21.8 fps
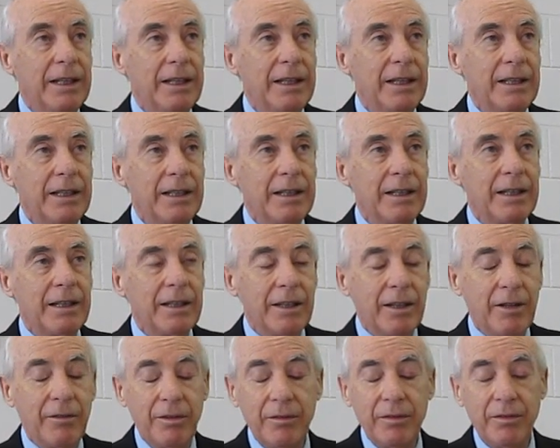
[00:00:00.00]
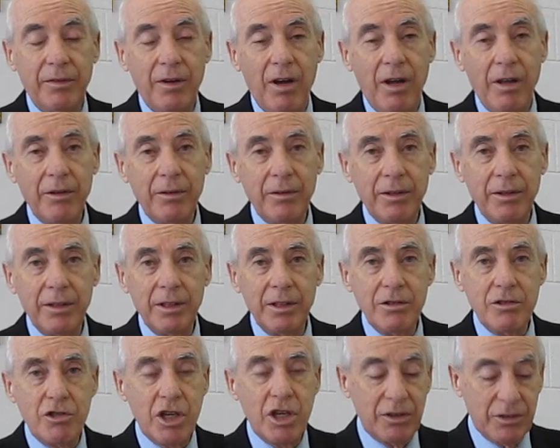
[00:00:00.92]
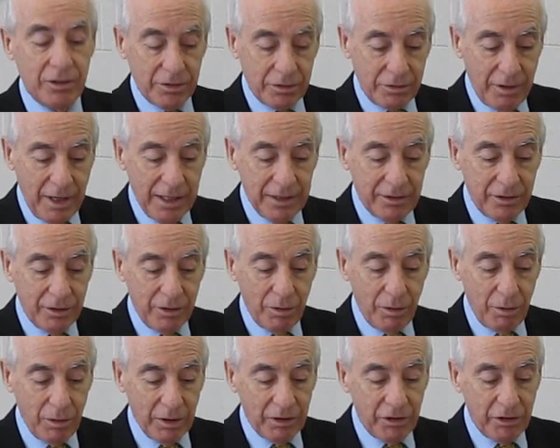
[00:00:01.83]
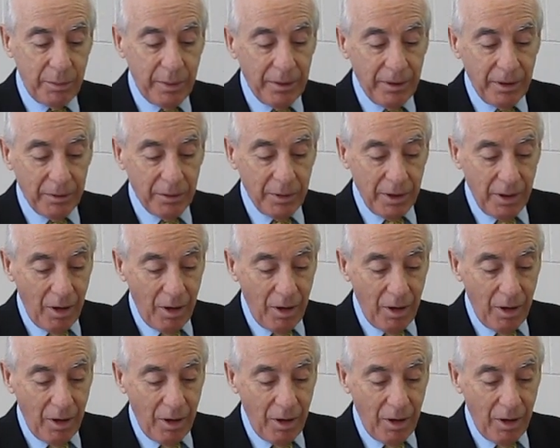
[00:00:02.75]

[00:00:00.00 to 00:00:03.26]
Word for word: and uh, the Father and Jesus Christ and the Holy Spirit.